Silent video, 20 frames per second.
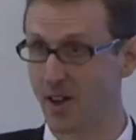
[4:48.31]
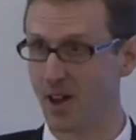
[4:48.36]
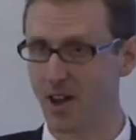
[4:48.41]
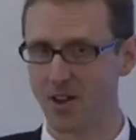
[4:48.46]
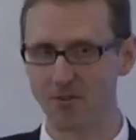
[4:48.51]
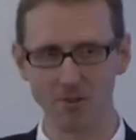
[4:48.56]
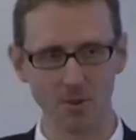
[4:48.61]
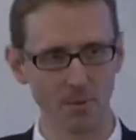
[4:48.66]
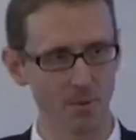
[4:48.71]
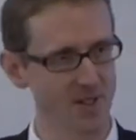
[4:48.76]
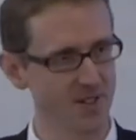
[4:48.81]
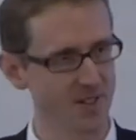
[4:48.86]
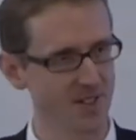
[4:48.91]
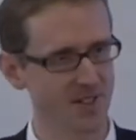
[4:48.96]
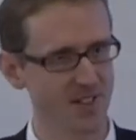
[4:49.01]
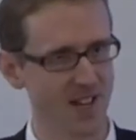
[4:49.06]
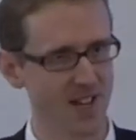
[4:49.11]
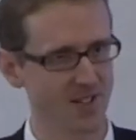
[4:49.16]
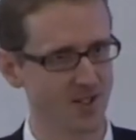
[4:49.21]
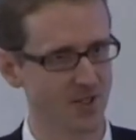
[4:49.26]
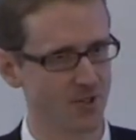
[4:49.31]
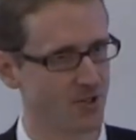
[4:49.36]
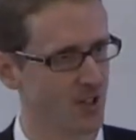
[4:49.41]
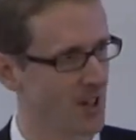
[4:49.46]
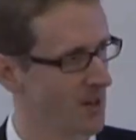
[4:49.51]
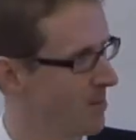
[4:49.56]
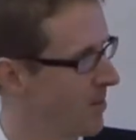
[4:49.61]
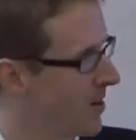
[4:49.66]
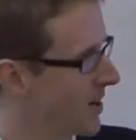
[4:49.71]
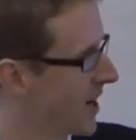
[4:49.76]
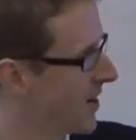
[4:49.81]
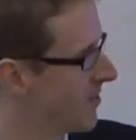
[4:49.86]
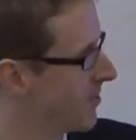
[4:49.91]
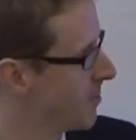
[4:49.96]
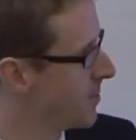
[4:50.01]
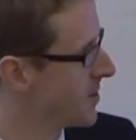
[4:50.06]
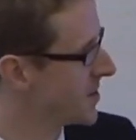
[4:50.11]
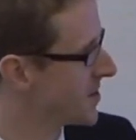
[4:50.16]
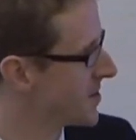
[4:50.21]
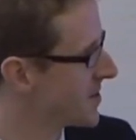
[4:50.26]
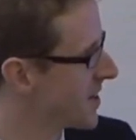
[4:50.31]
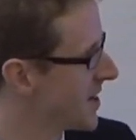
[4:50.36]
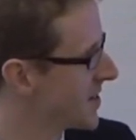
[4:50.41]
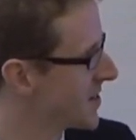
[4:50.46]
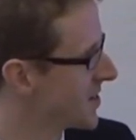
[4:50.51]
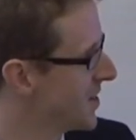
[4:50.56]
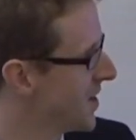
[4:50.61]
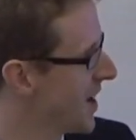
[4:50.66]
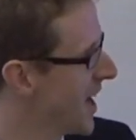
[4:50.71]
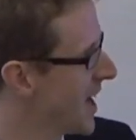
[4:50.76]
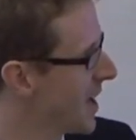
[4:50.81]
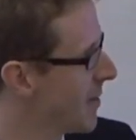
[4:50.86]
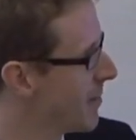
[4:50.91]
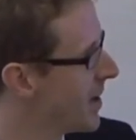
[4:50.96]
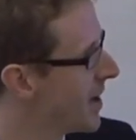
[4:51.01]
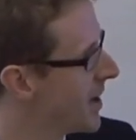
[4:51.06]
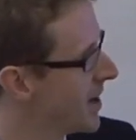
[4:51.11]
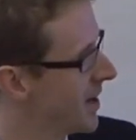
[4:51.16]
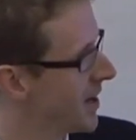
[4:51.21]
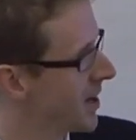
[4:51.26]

Every business has a trademark, every business has a name.